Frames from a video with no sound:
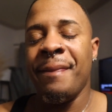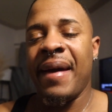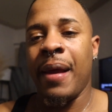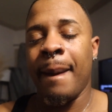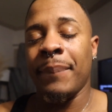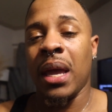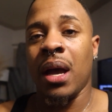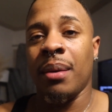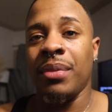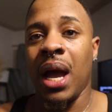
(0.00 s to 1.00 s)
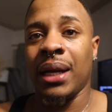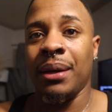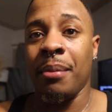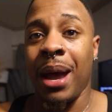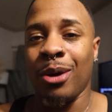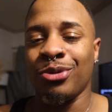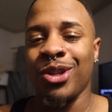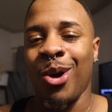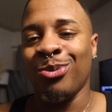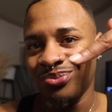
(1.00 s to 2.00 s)
But yeah, I'm knocking them out.
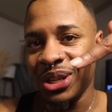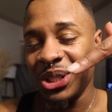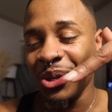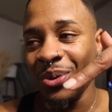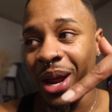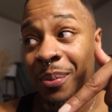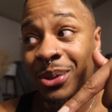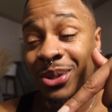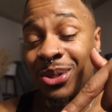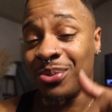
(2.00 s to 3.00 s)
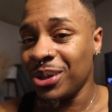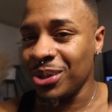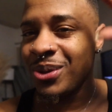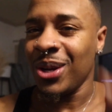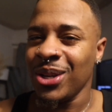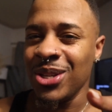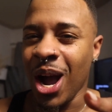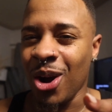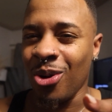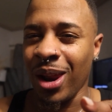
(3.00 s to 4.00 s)
So make sure when I post this reel,
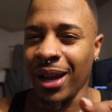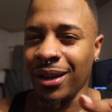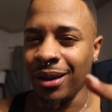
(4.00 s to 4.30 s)
y'all go like